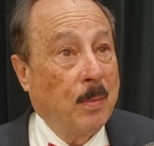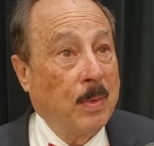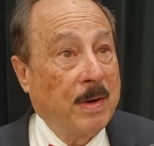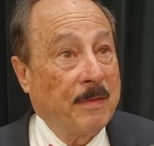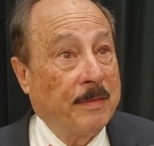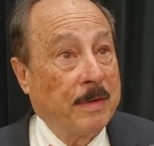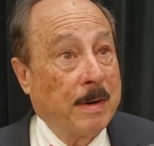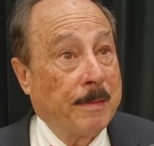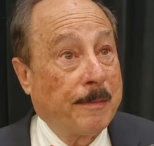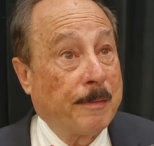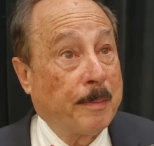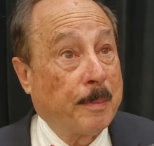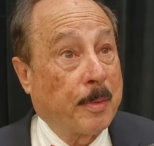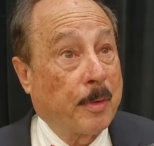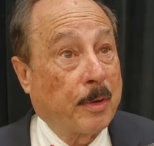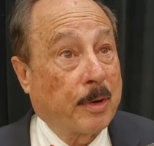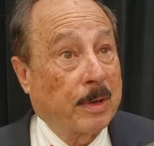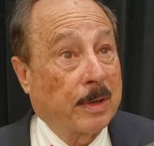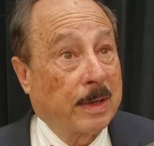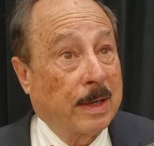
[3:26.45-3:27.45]
We have a number of them
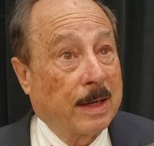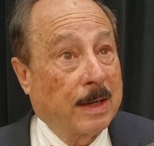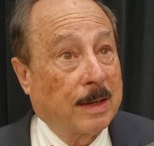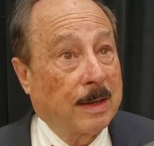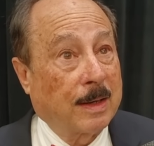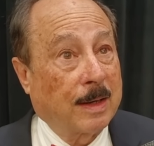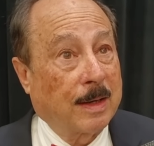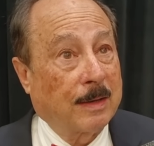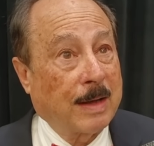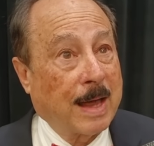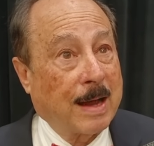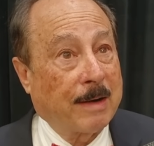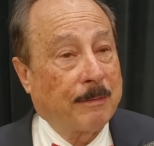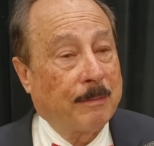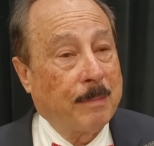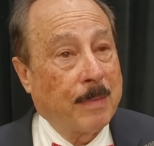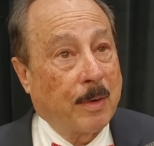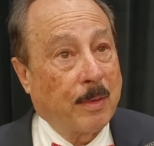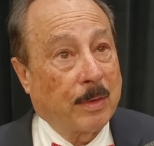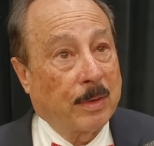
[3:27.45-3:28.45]
percolating out
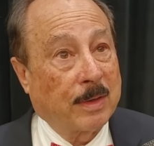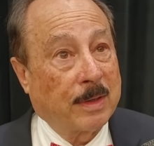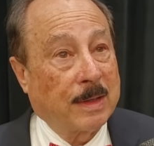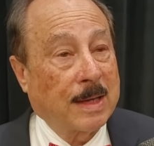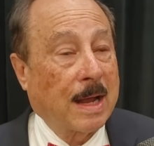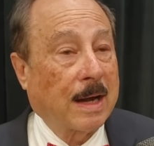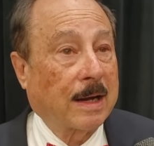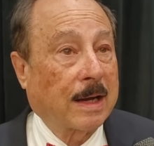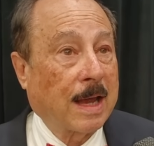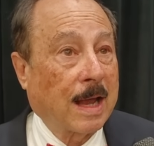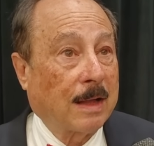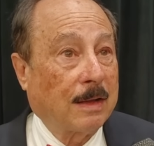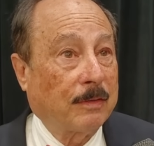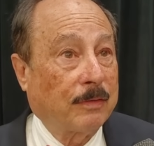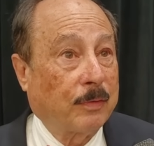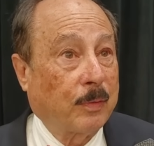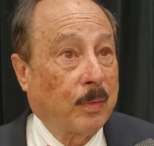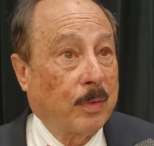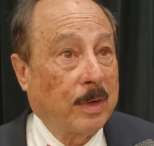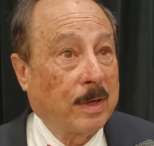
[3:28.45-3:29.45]
of Maryland, out of
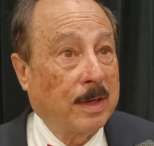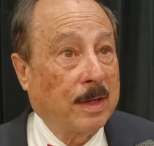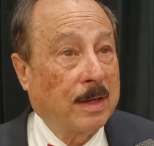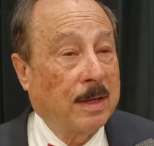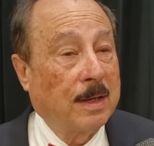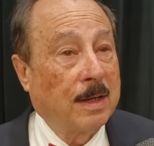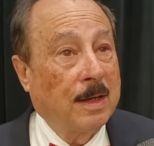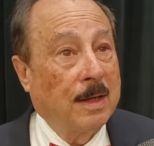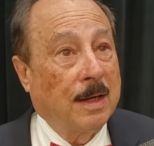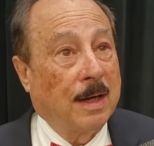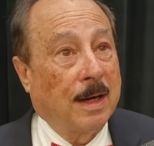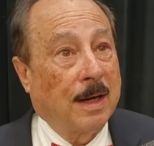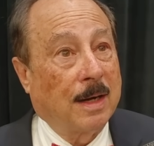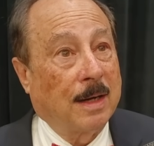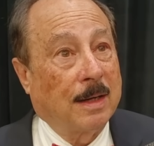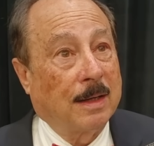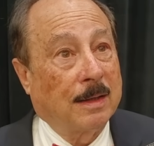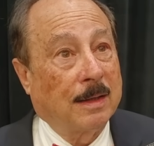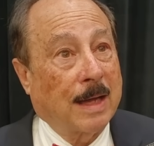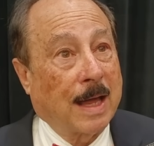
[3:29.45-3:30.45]
California, uh,
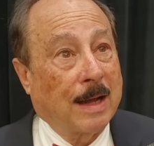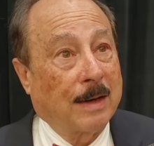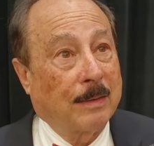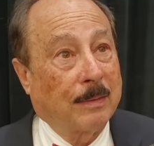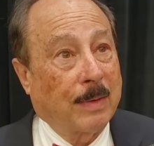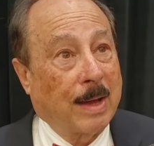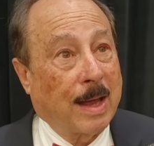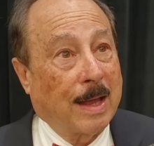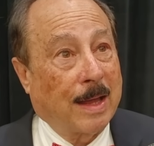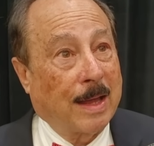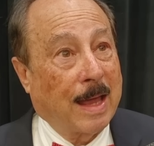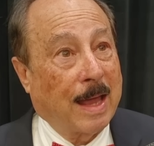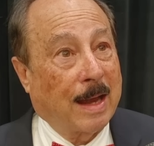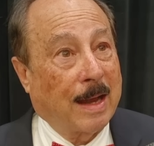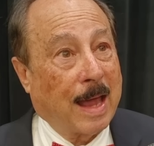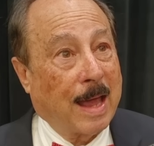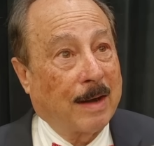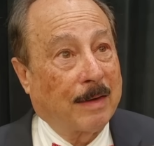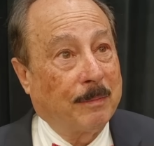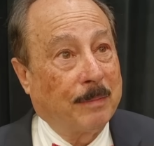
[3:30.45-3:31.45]
out of
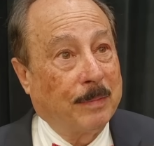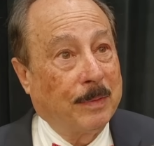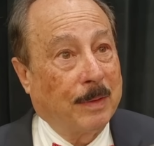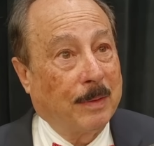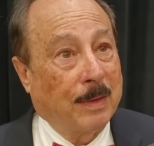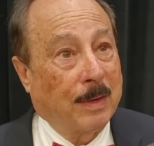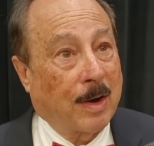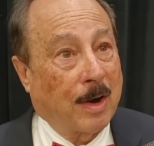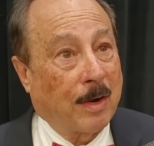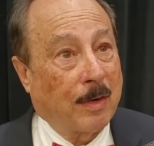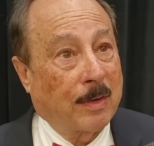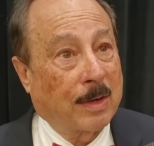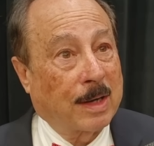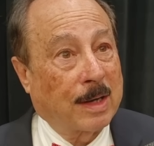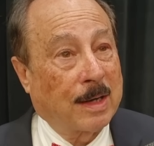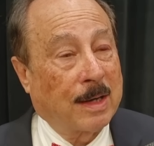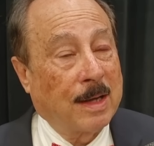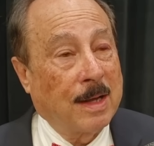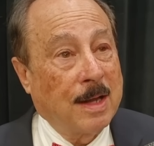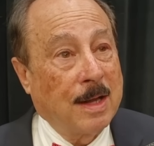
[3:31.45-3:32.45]
out of
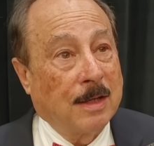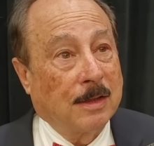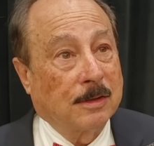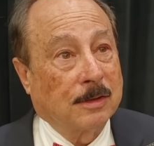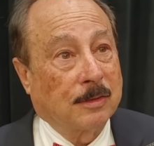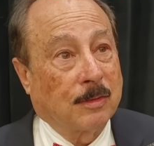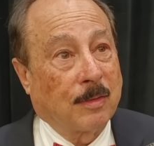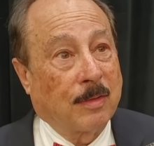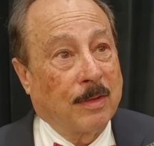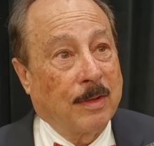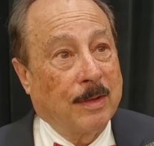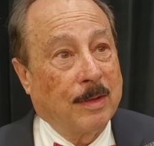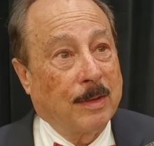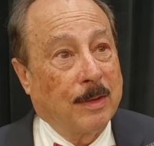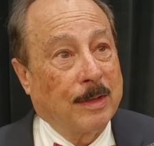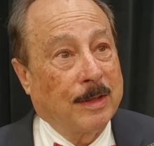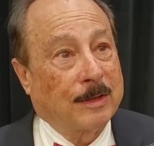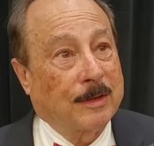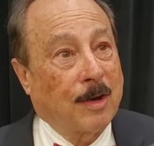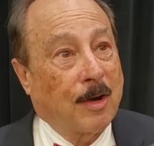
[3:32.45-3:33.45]
Oregon. So
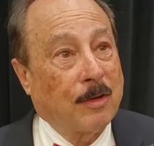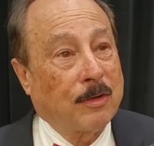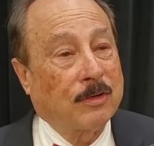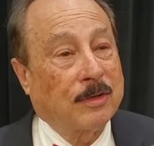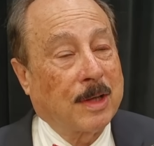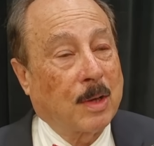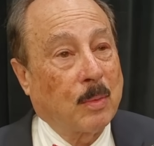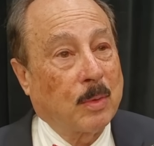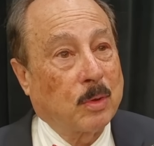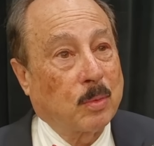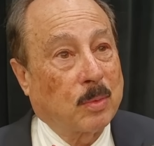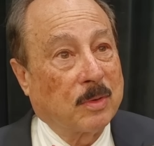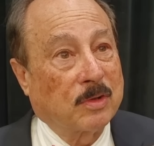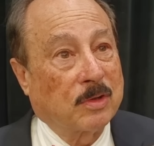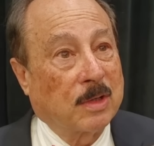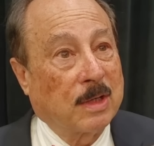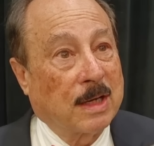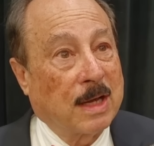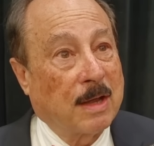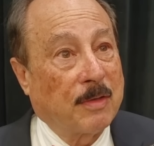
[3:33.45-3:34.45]
it's hard to say which
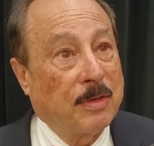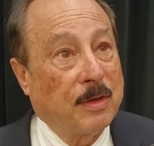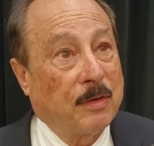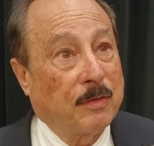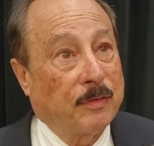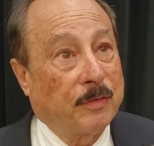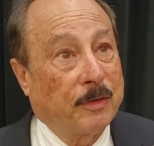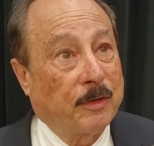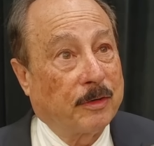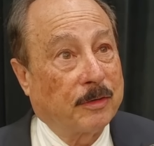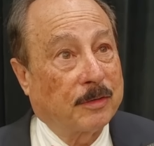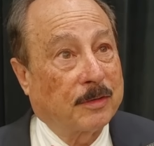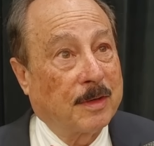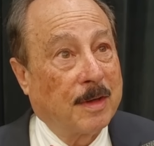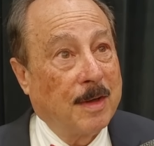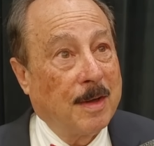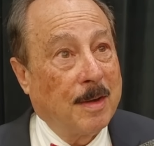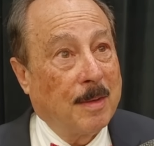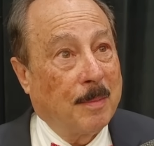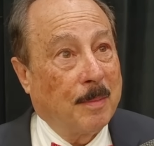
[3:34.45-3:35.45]
one's going to get there
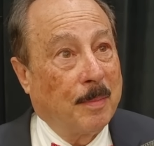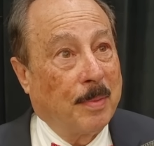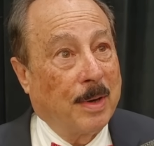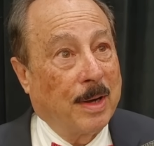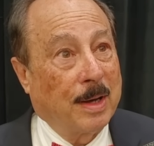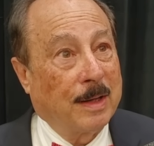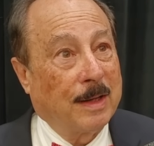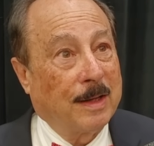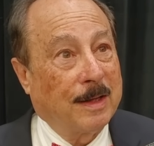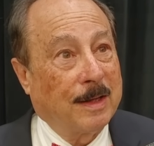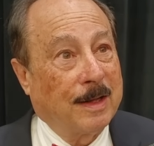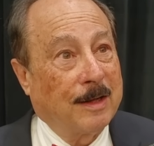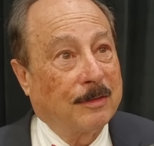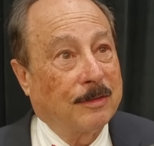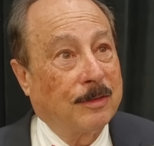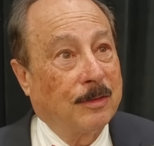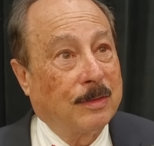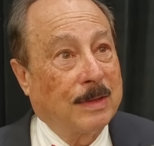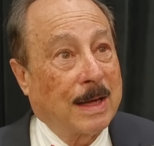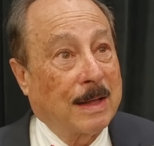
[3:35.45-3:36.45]
first, but
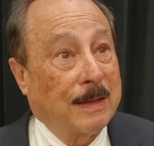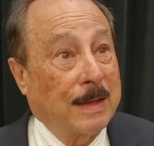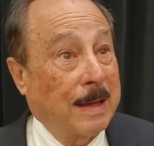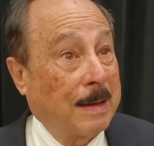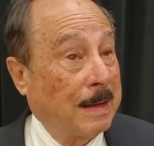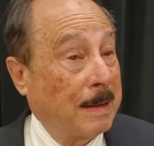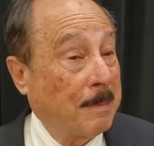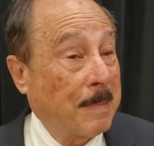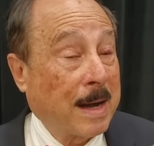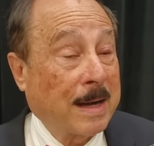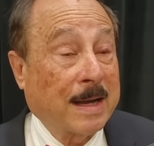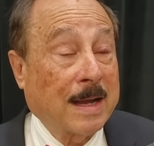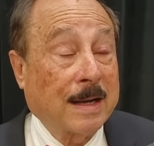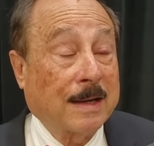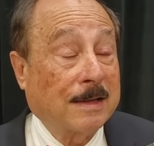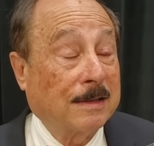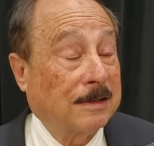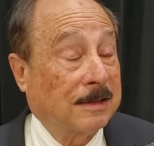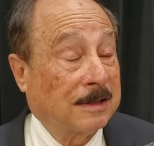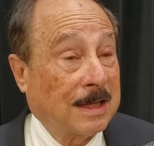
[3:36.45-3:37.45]
there's no doubt that they might
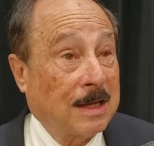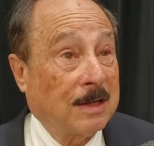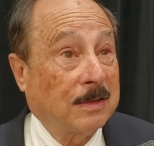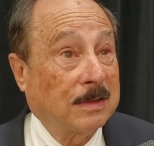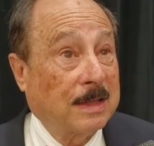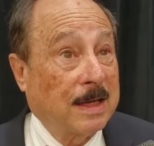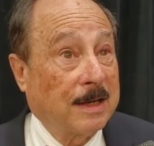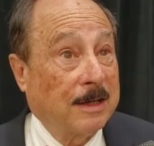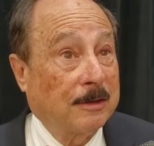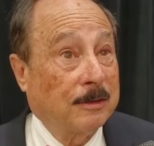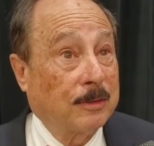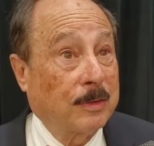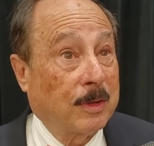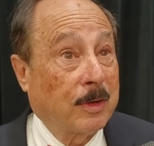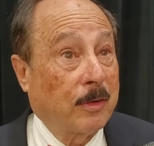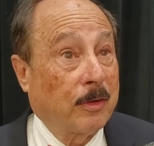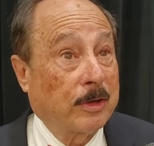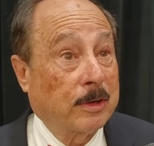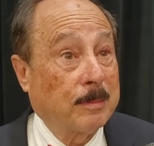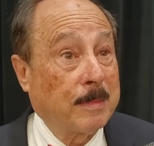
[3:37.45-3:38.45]
get consolidated. So
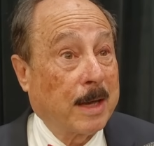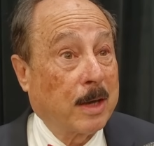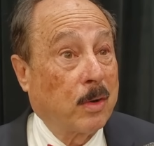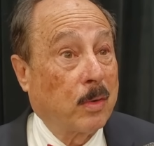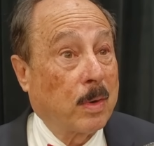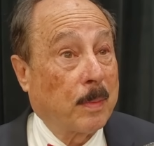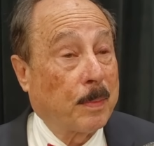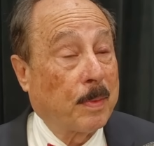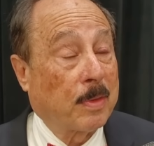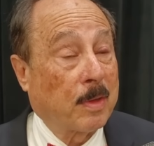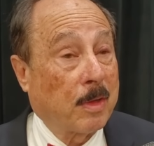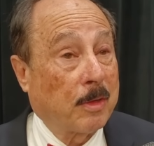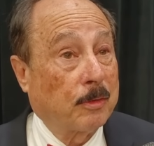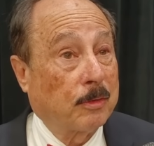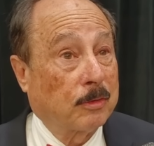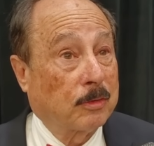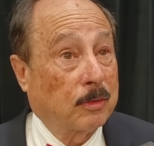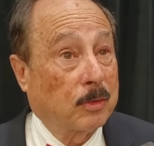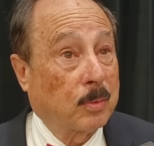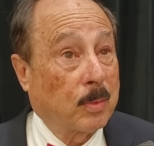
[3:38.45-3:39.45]
Illinois may go up with
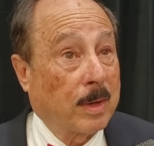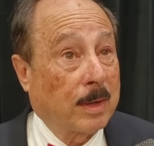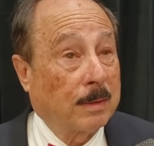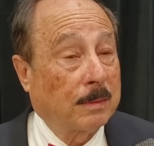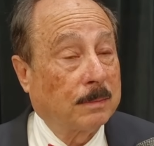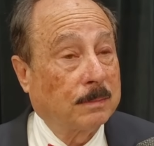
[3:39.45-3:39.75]
others as well.